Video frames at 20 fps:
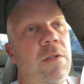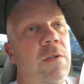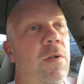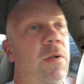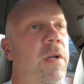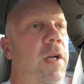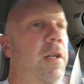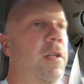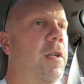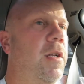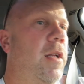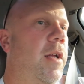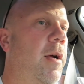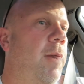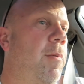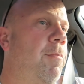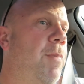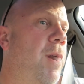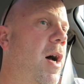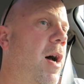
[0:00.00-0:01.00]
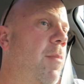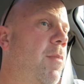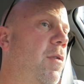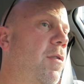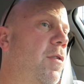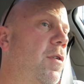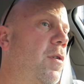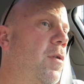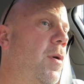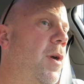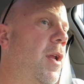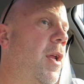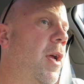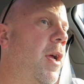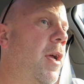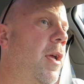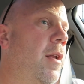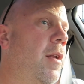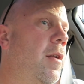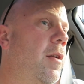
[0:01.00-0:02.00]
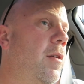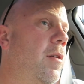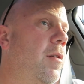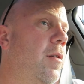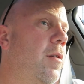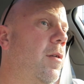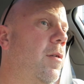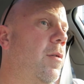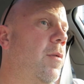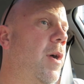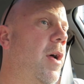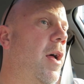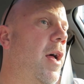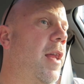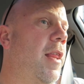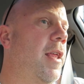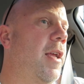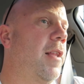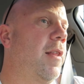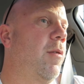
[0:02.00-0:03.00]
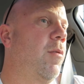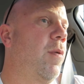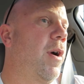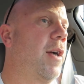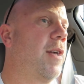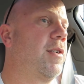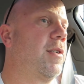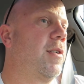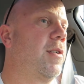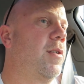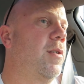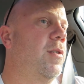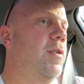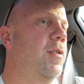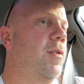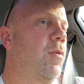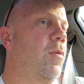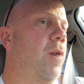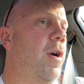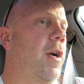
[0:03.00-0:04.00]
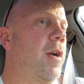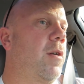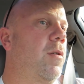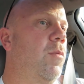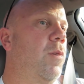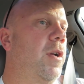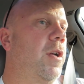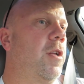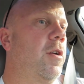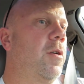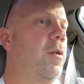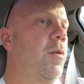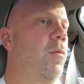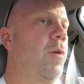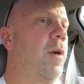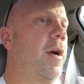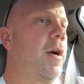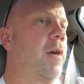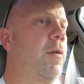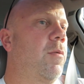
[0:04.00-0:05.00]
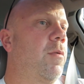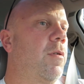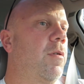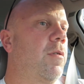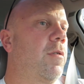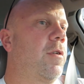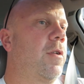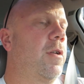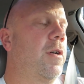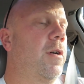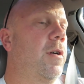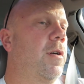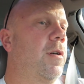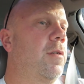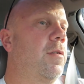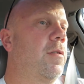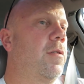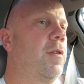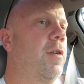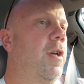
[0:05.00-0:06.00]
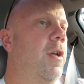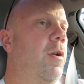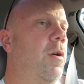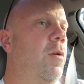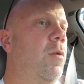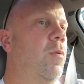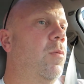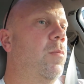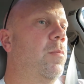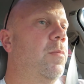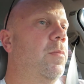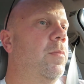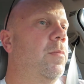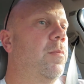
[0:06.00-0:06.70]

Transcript: Too late to like pop over Queen Anne. Yeah. Well, I think the wrecks. As soon as the wreck, we clear the wreck. We're clear to get home.